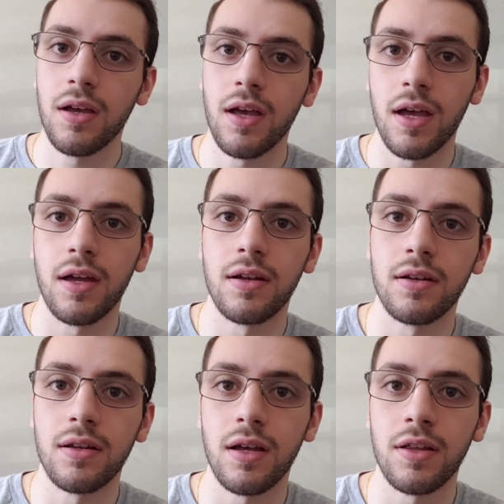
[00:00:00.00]

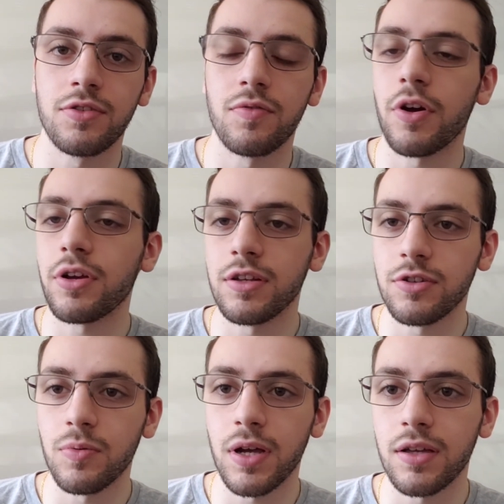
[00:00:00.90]
And it's a very easy
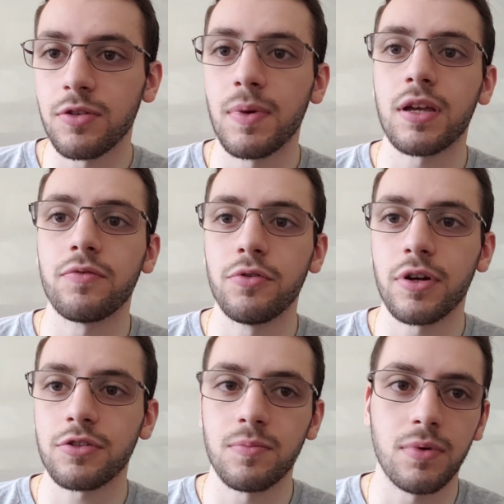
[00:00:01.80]
way to make a few
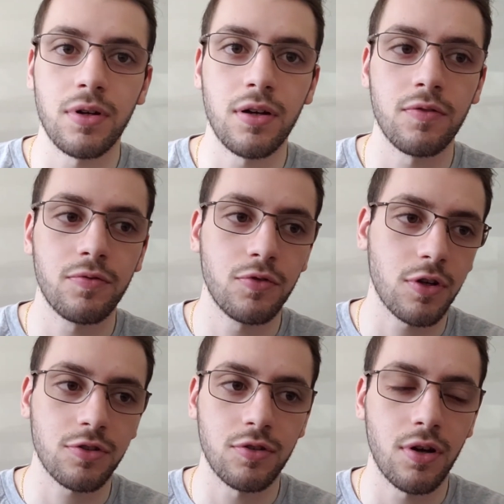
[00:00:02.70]

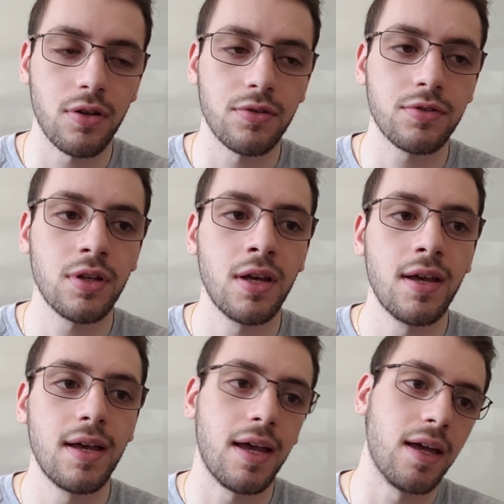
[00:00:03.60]
extra dollars
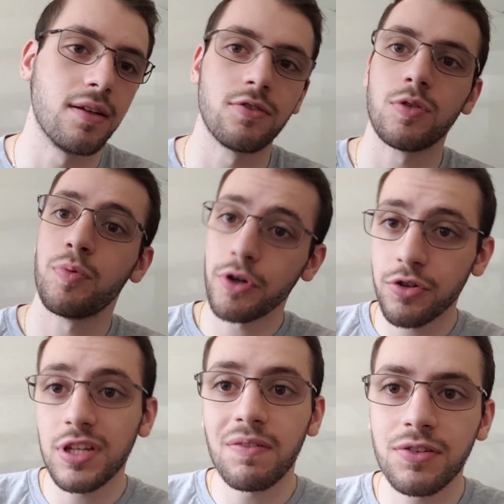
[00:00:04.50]
and to put your
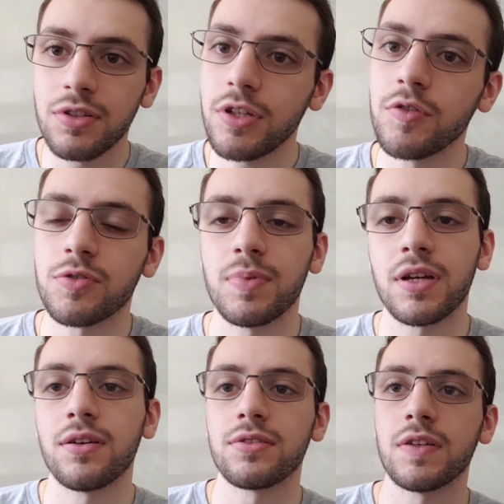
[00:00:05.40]
savings to use,
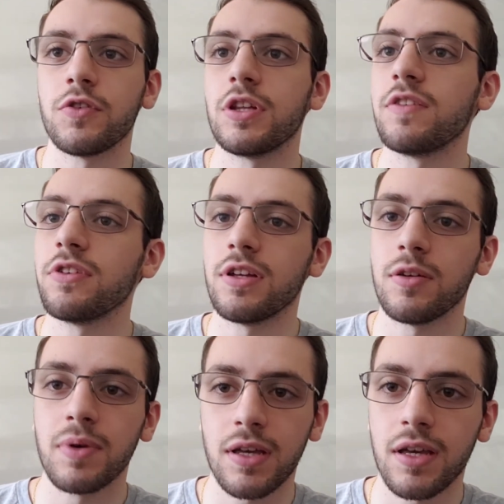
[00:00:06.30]
because if you leave it in a
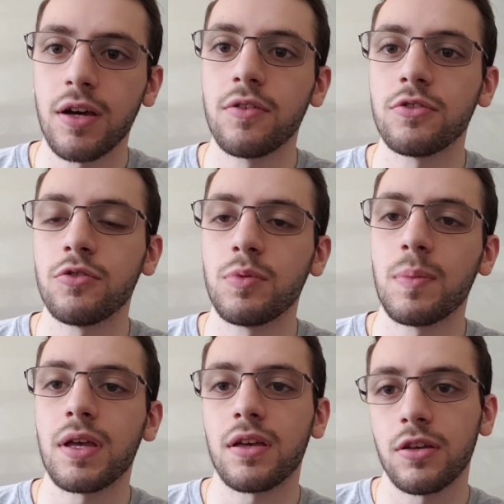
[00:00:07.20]
bank account, you'll be
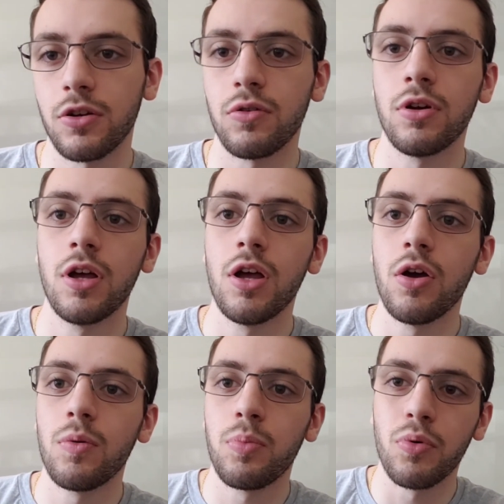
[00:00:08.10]
making
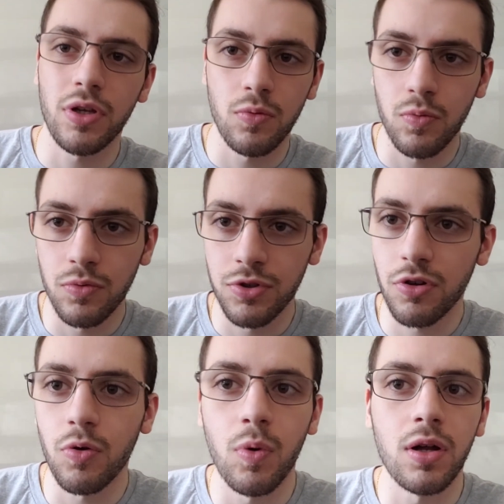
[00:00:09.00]

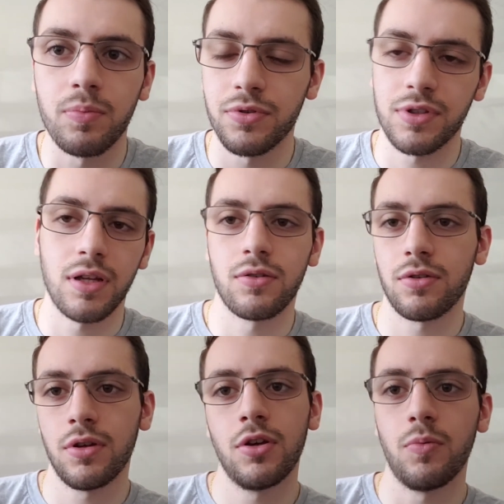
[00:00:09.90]
0.01%
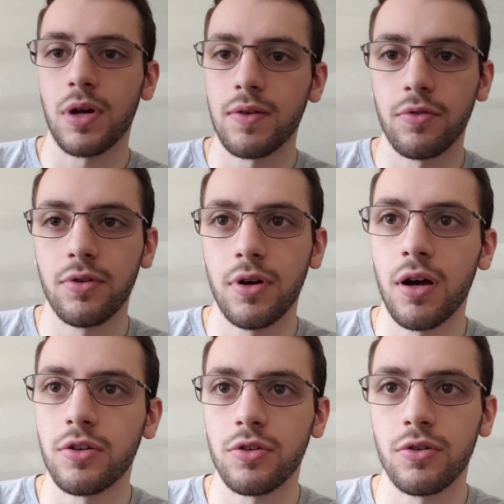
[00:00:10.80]
whatever
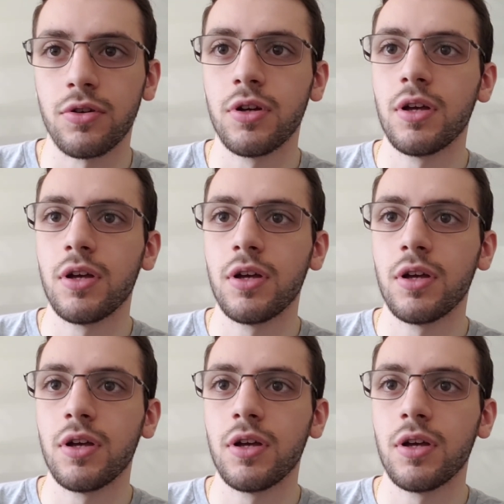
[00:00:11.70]
on your